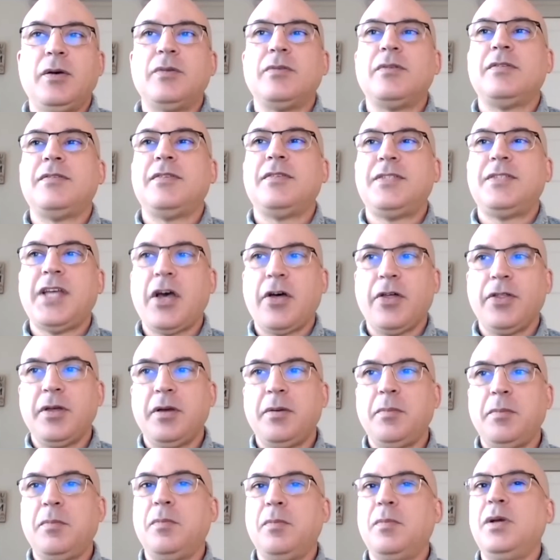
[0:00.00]
tell
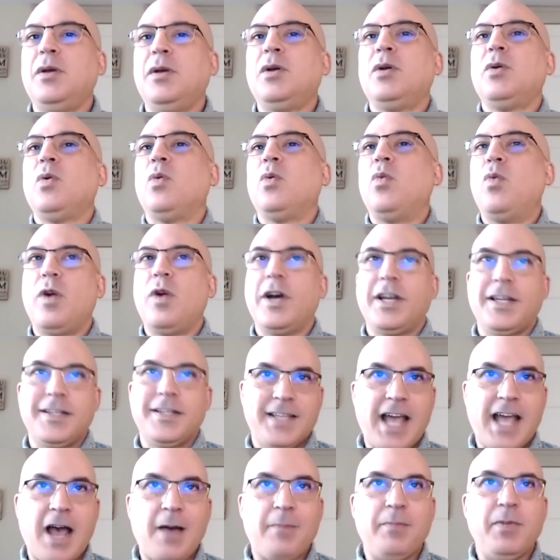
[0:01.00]
them what has
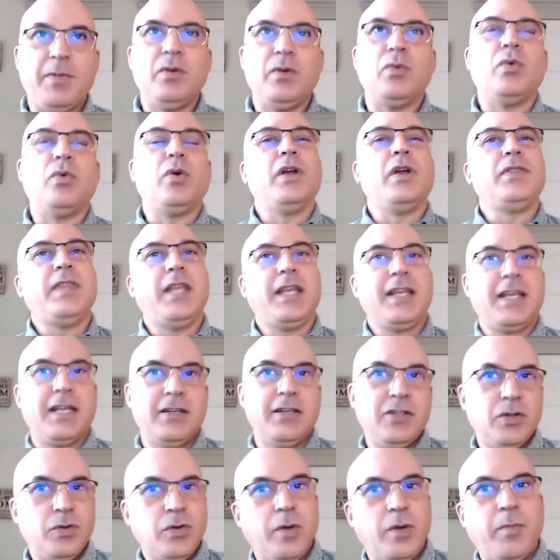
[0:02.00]
happened, what they can
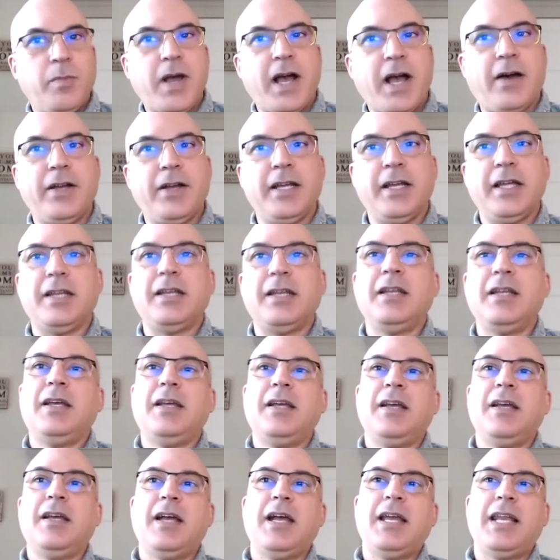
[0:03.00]
do about it,
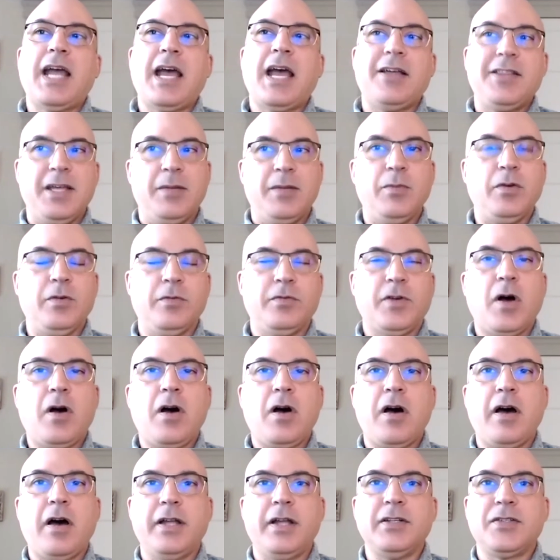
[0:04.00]
and how they move
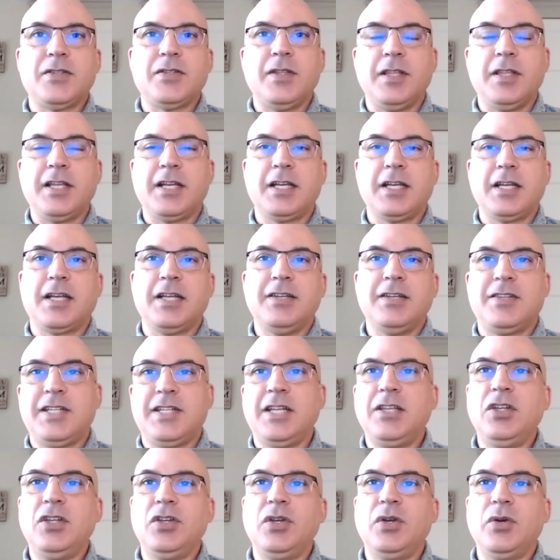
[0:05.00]
on so that they can
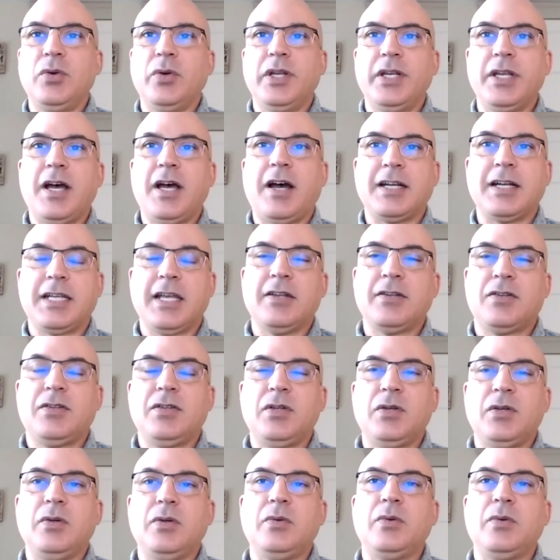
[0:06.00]
continue and not get
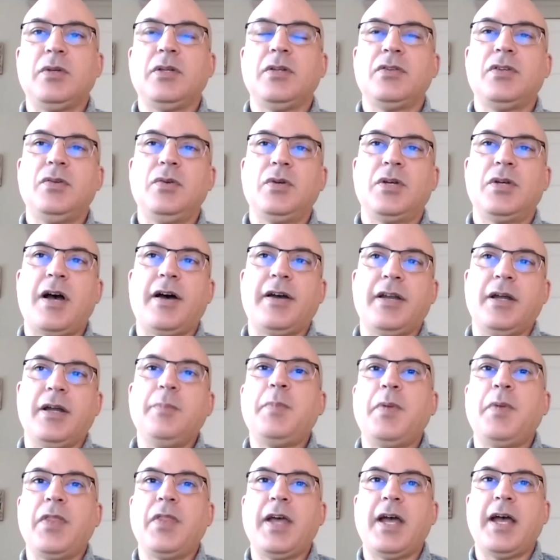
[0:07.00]
too caught up
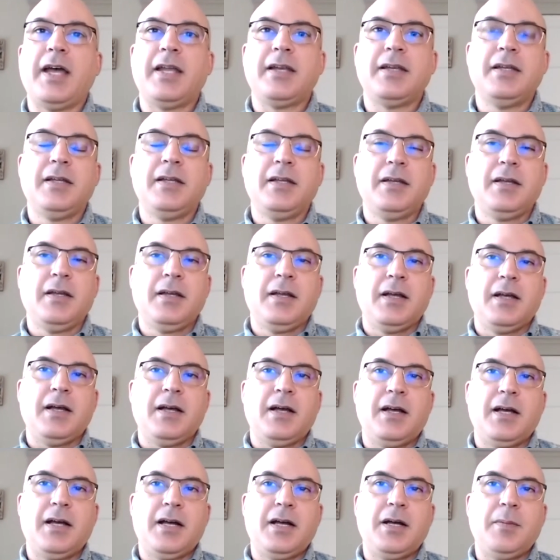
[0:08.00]
in that,
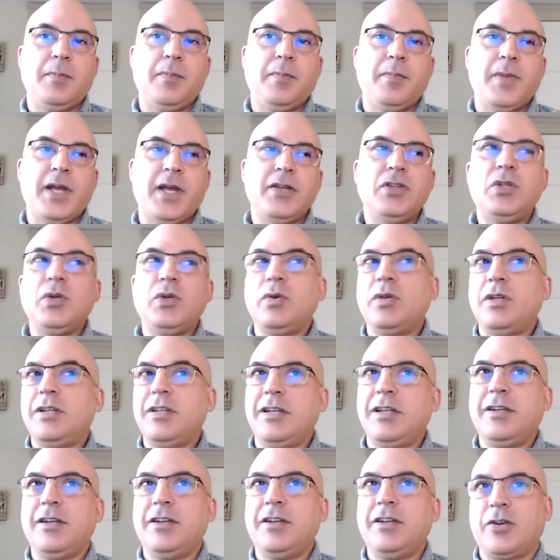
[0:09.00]
and do it in
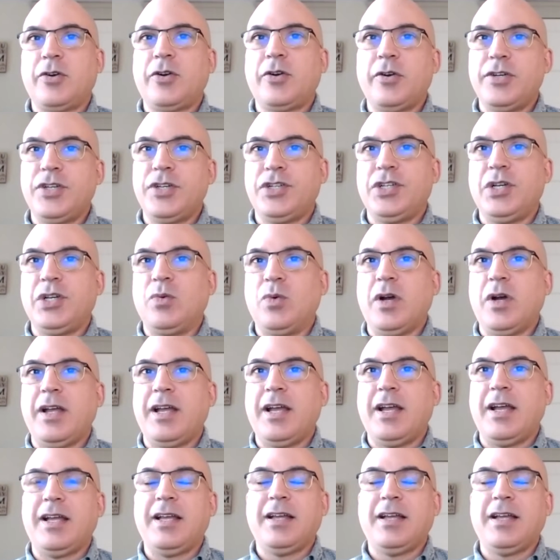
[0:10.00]
an encouraging way.